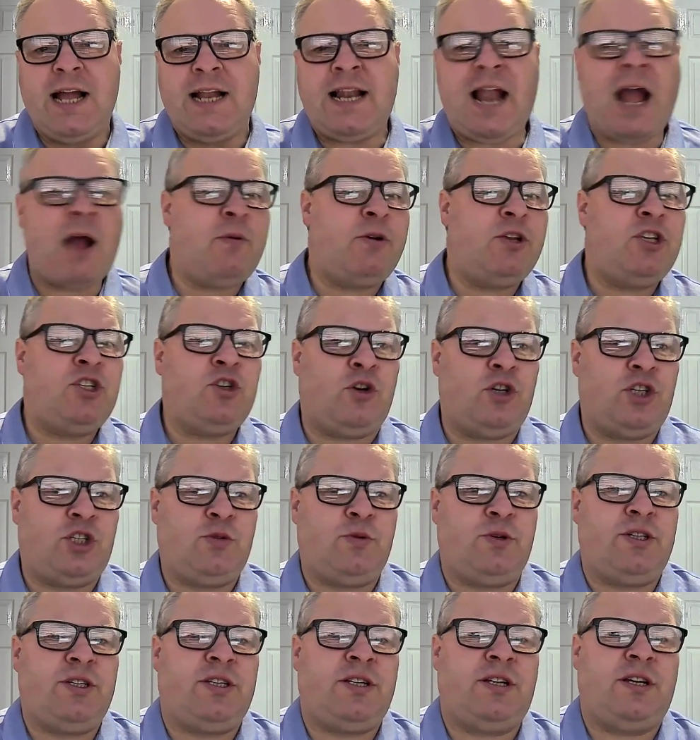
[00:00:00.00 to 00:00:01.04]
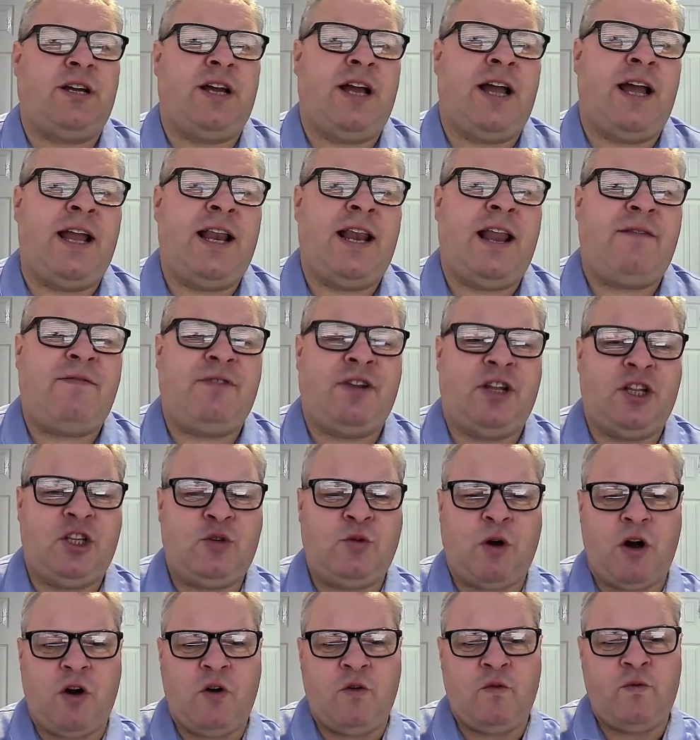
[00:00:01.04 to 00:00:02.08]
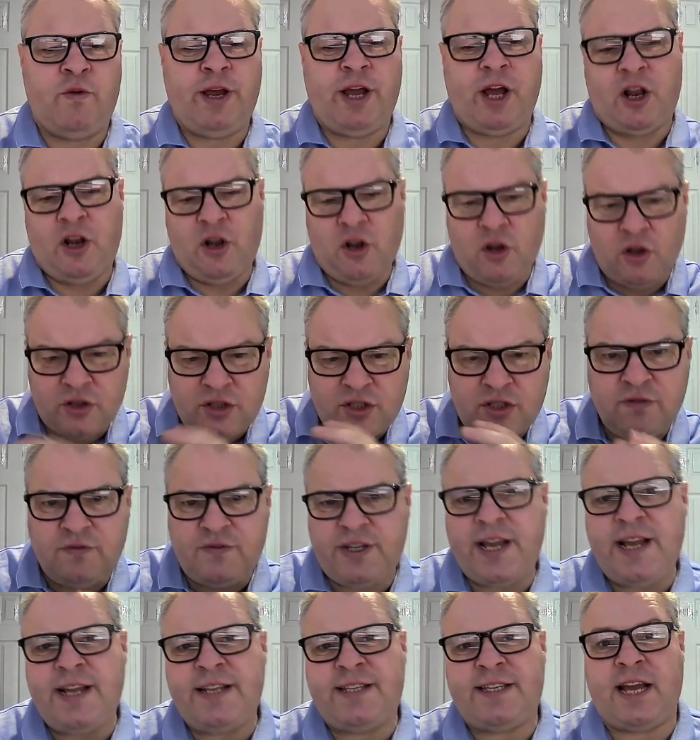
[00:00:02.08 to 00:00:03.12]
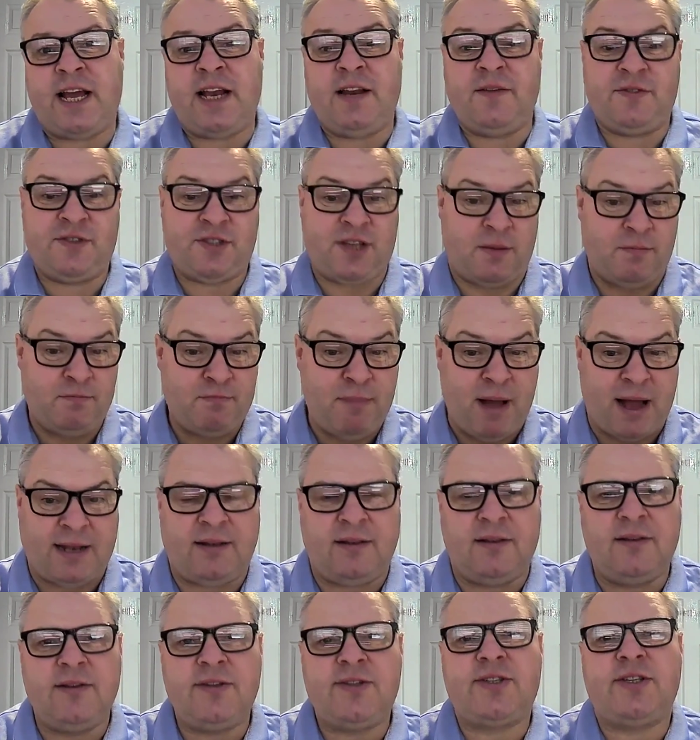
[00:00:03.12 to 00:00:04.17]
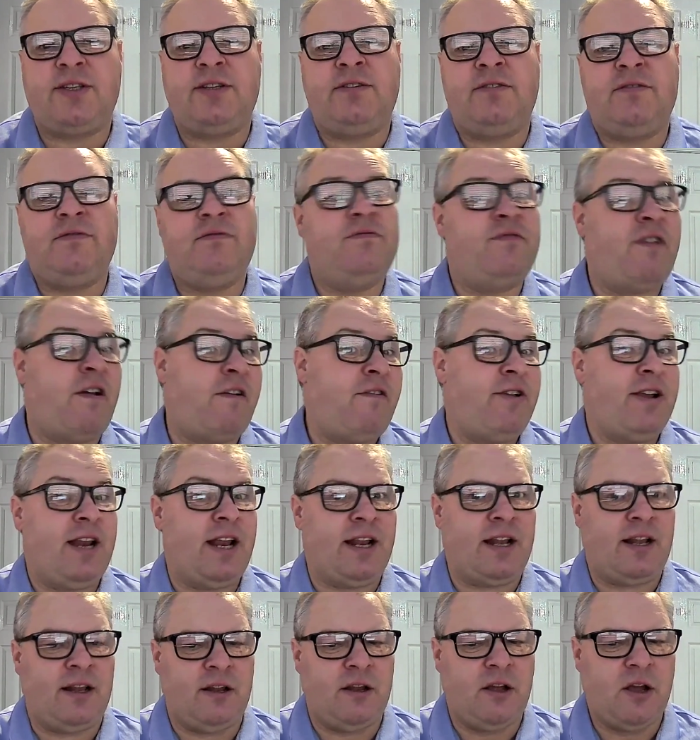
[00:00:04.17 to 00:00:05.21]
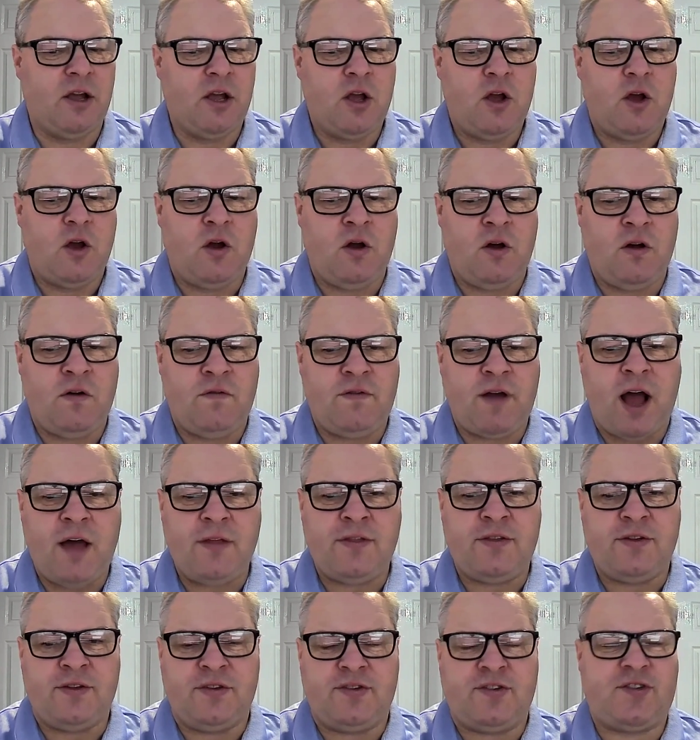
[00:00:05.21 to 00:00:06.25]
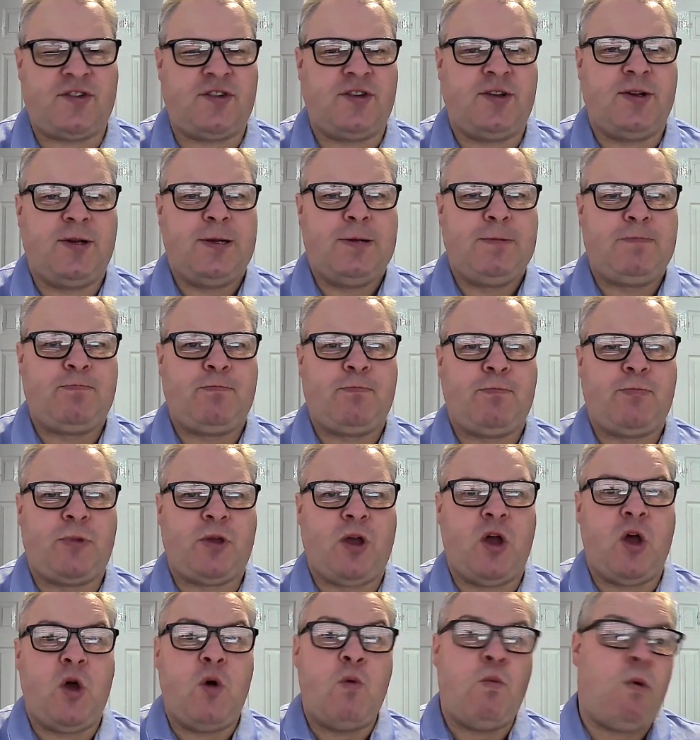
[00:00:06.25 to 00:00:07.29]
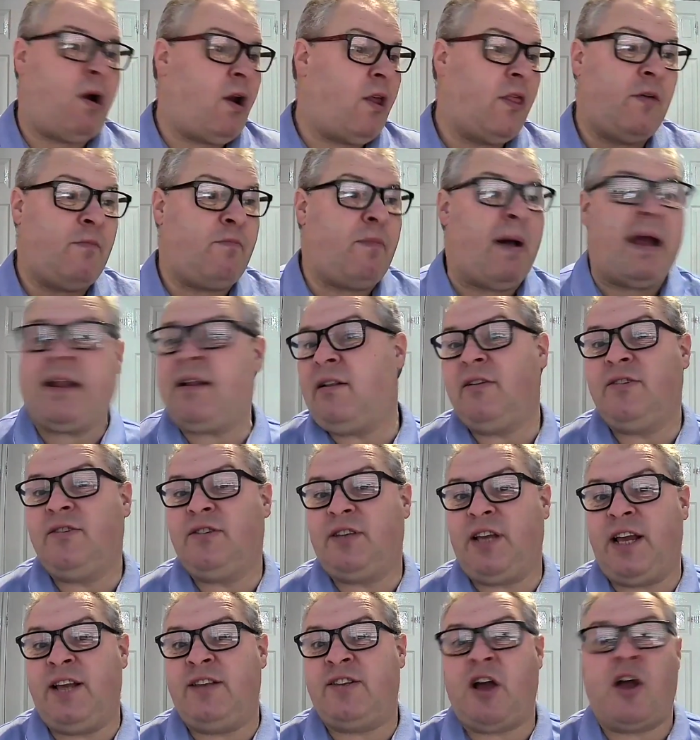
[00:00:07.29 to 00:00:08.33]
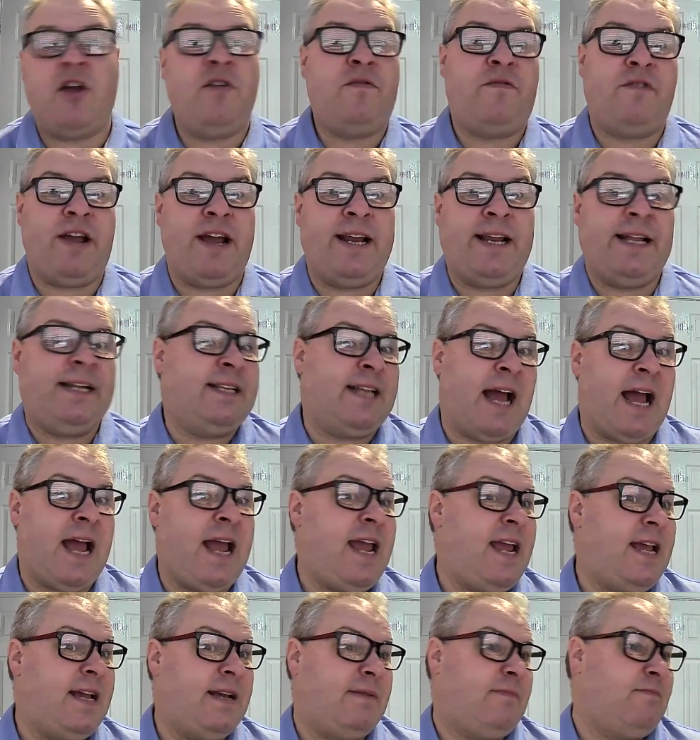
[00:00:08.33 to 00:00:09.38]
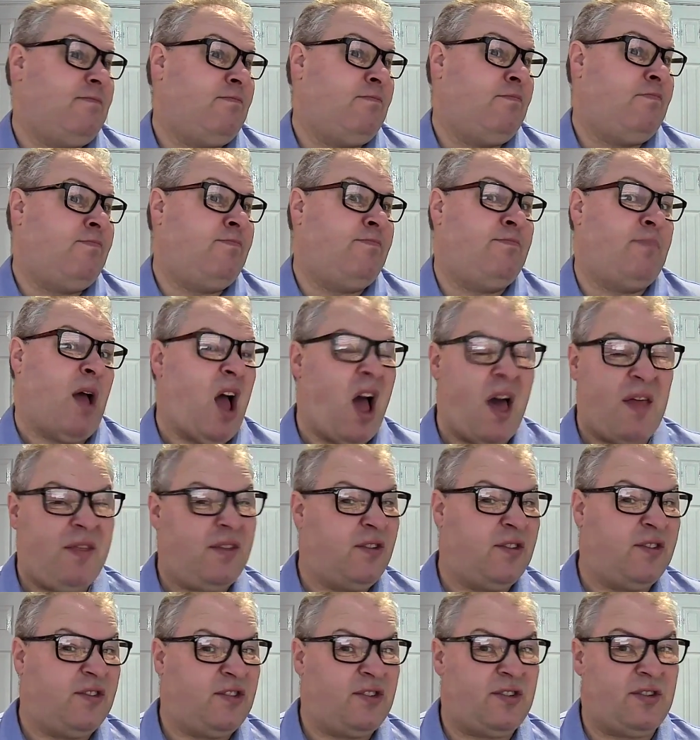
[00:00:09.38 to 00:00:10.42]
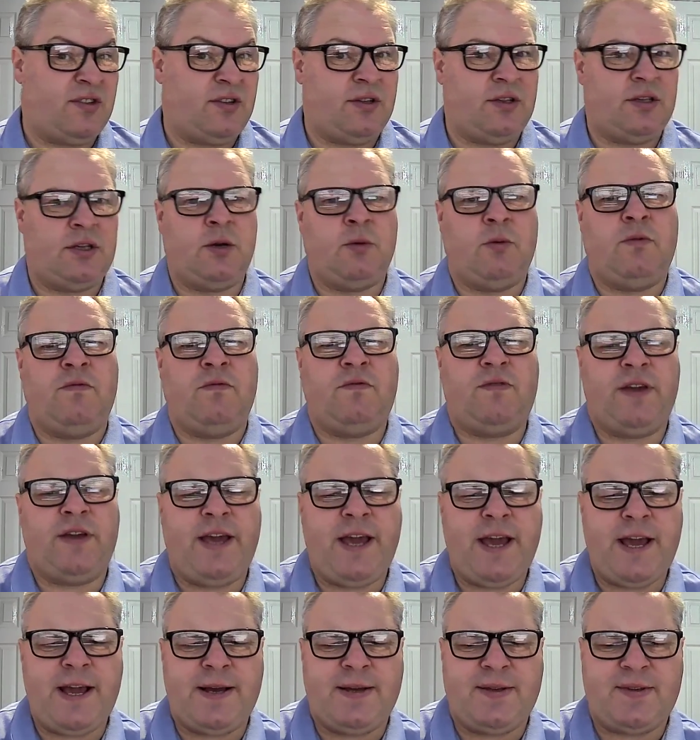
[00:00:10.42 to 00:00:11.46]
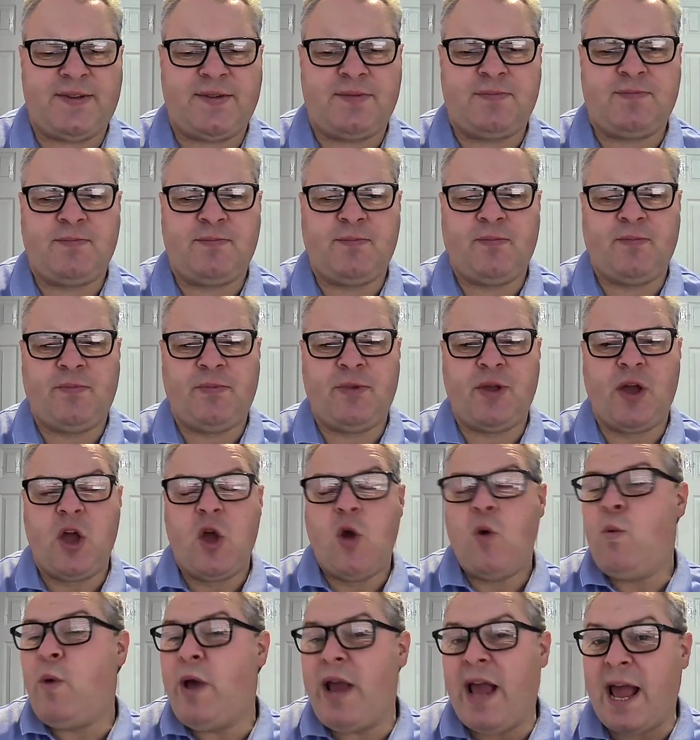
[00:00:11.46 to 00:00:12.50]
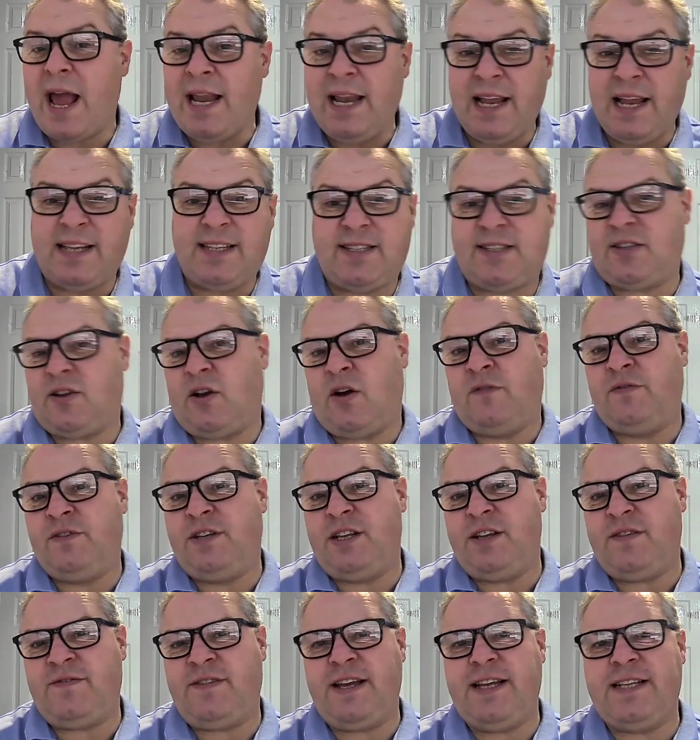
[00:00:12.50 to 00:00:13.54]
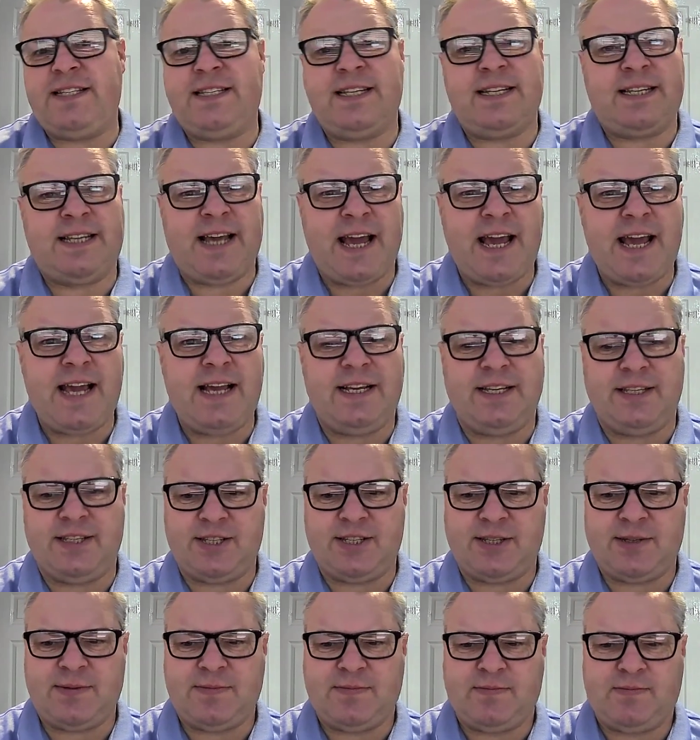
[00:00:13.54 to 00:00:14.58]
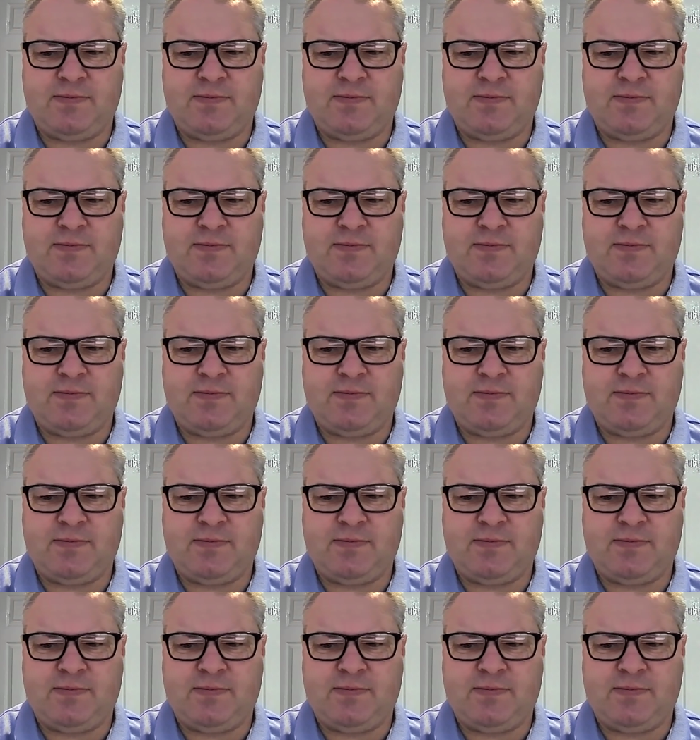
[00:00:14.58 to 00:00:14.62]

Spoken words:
Now, in Joshua's 11 and 12, we got lots of detail of some battles and very little of others. One of the battles is over in a day, but others go on for years. We get lists of defeated kings,